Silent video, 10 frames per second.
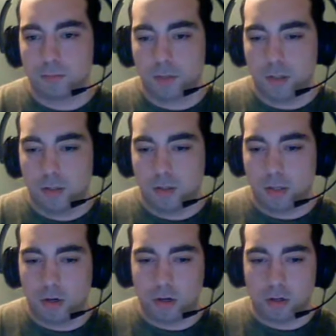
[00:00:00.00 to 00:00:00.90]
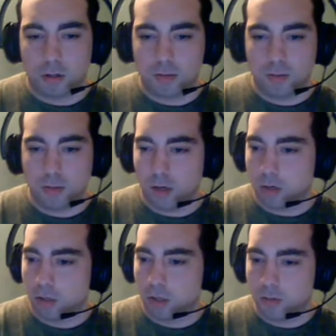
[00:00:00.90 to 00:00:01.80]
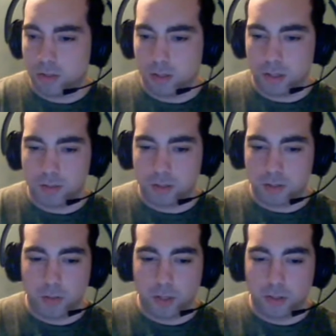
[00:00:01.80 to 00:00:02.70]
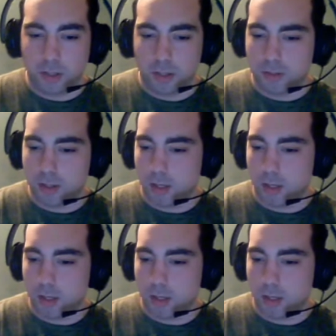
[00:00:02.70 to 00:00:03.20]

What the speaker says: and are closing the distance quickly as they